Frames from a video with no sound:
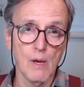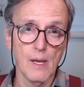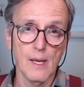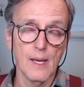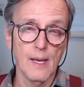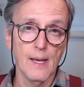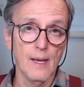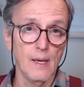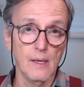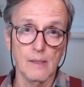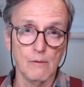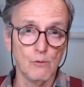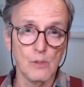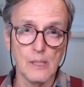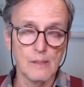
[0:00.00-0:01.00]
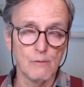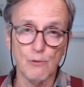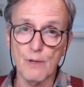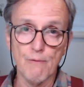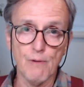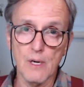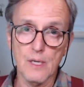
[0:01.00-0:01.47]
all,
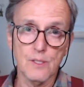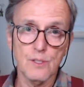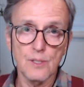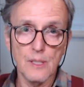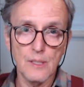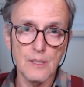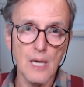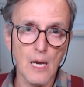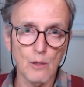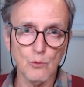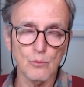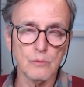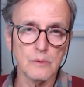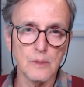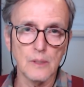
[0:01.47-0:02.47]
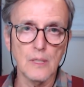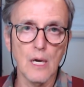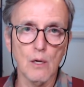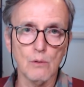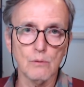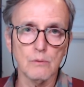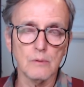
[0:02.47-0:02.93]
reverts the
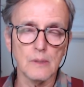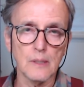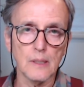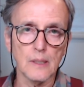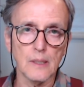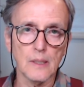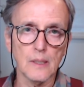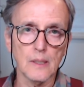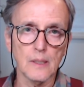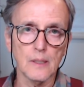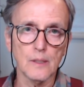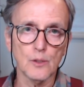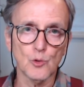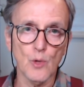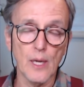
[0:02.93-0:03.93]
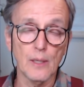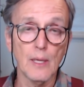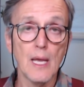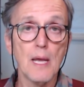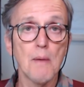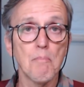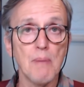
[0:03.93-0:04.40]
down
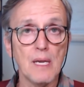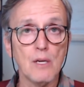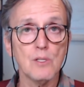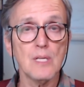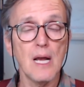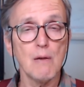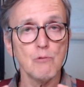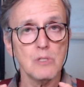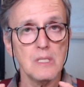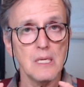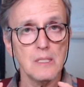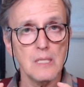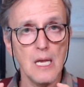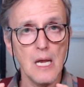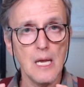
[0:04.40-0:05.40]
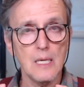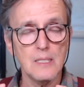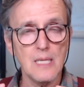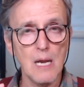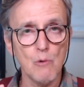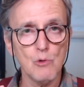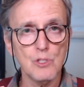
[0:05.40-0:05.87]
trend, because as
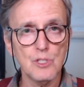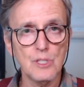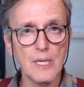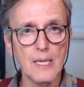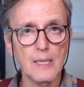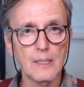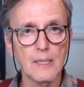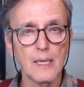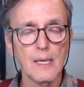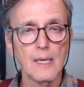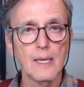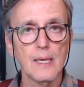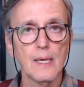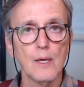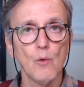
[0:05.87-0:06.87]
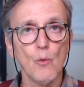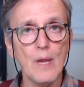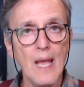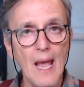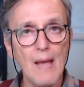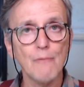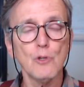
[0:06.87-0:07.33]
I was saying,
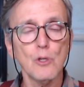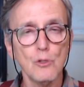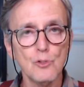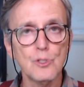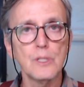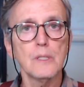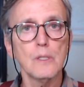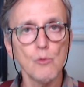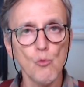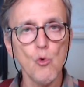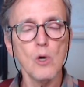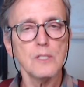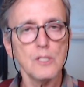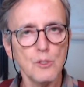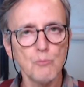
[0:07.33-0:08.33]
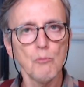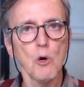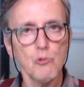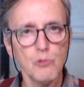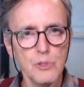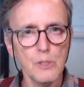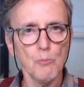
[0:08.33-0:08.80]
we have to consider what's
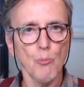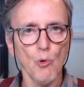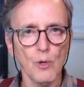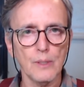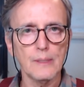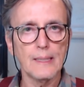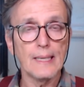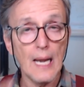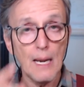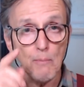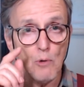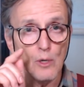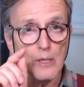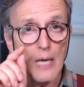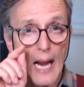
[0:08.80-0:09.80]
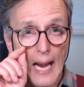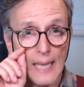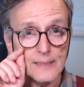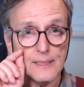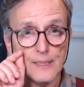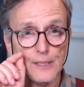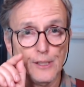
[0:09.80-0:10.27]
most important. And I'm going to
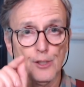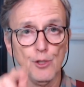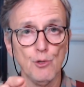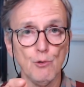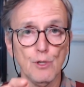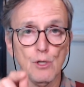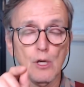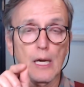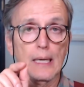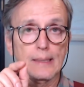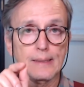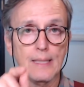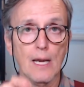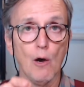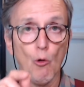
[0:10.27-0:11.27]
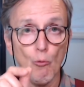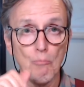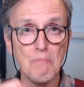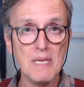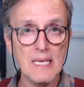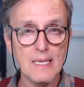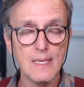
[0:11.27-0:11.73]
ask you, you're going to tell
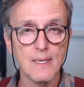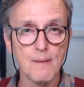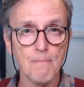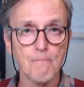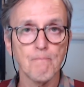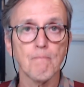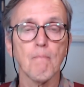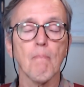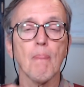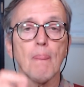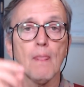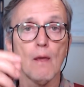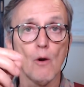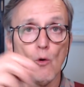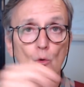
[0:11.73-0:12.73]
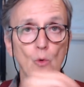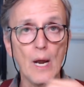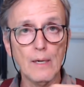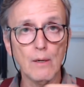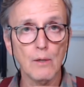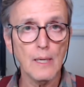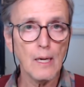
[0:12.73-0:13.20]
me,
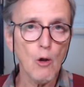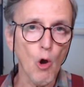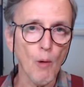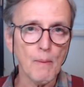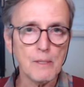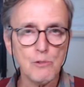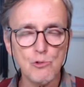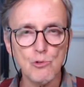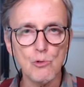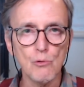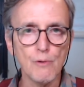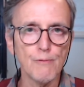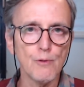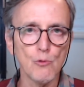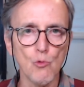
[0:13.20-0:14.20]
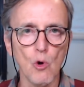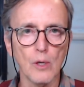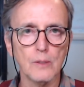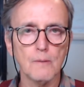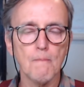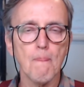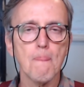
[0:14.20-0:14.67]
write on the comments too if you
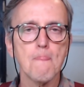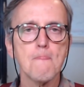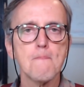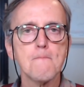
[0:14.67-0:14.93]
want.